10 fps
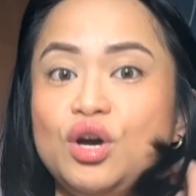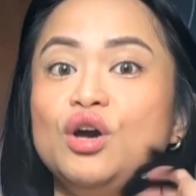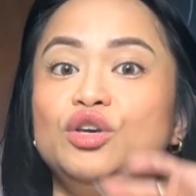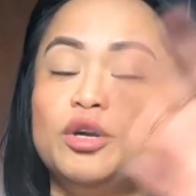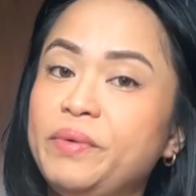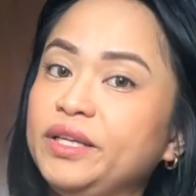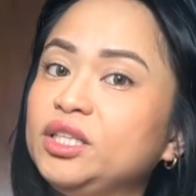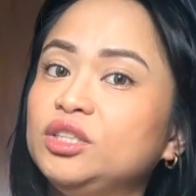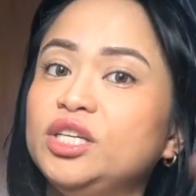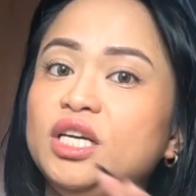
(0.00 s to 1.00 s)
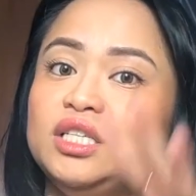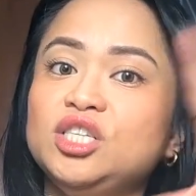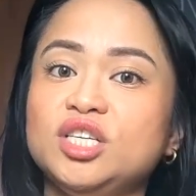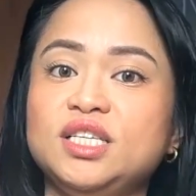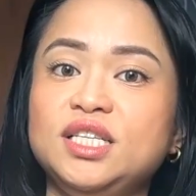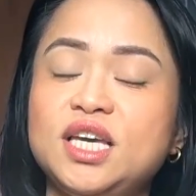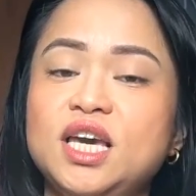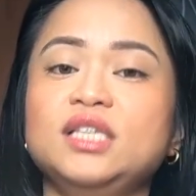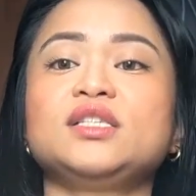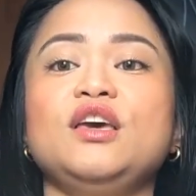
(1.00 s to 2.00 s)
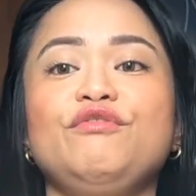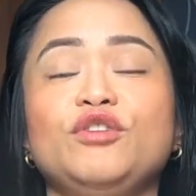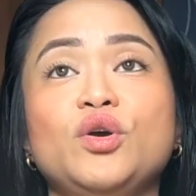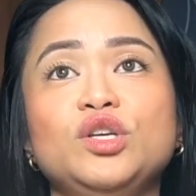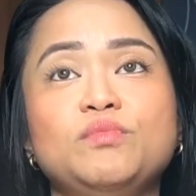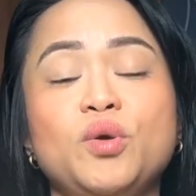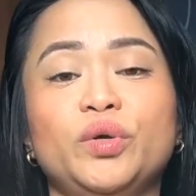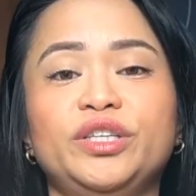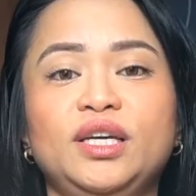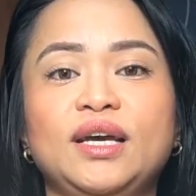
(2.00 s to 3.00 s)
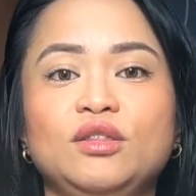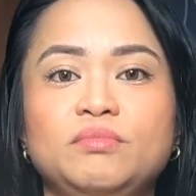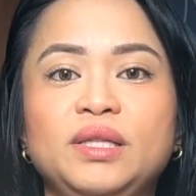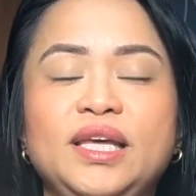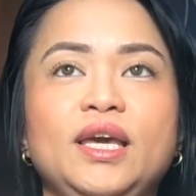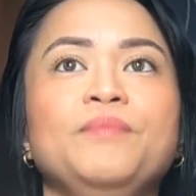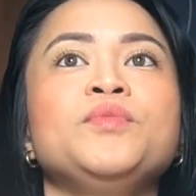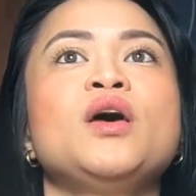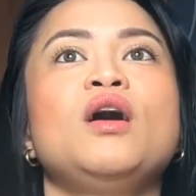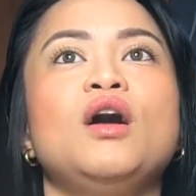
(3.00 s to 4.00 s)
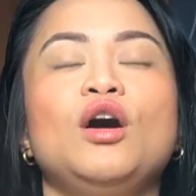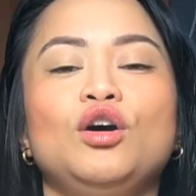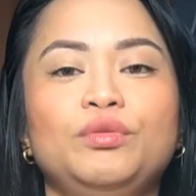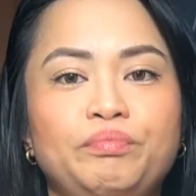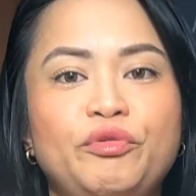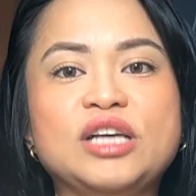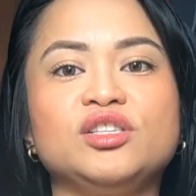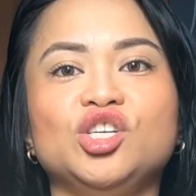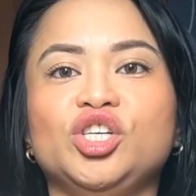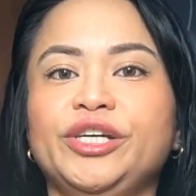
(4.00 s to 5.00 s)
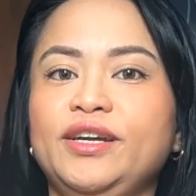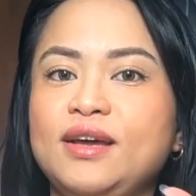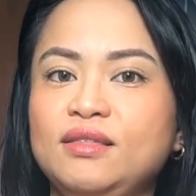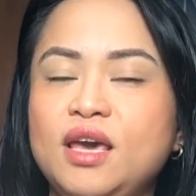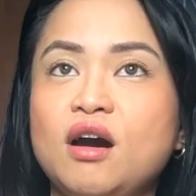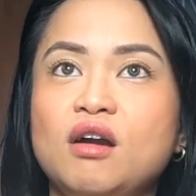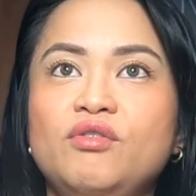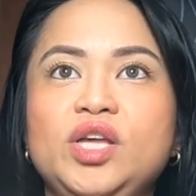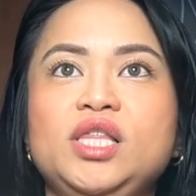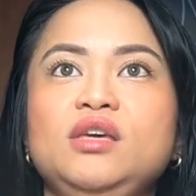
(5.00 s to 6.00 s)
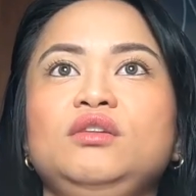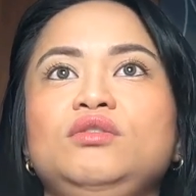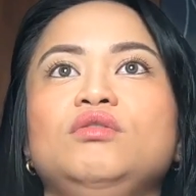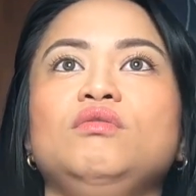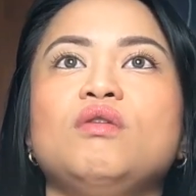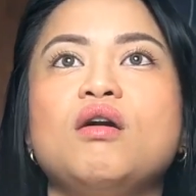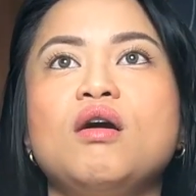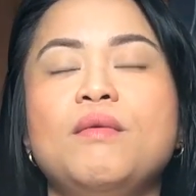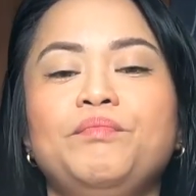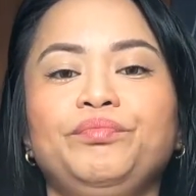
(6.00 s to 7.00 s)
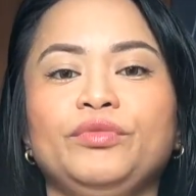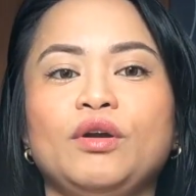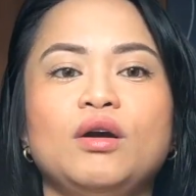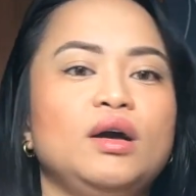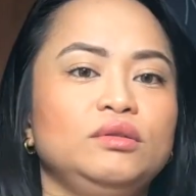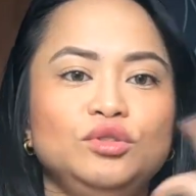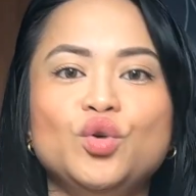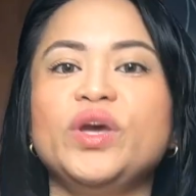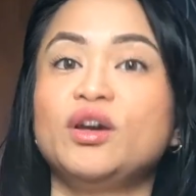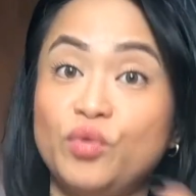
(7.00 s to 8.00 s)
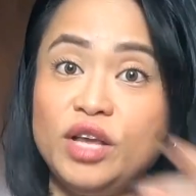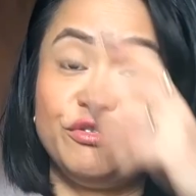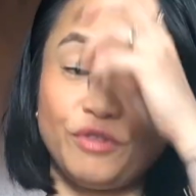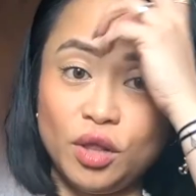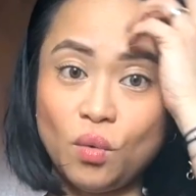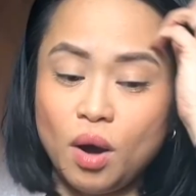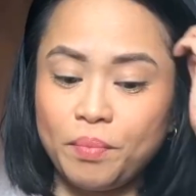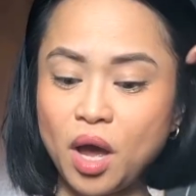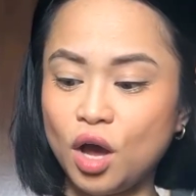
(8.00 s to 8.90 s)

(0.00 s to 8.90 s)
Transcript: European countries, just in case if you're going to be ordering at DEMELLIER, rest assured they are really doing a great follow-up.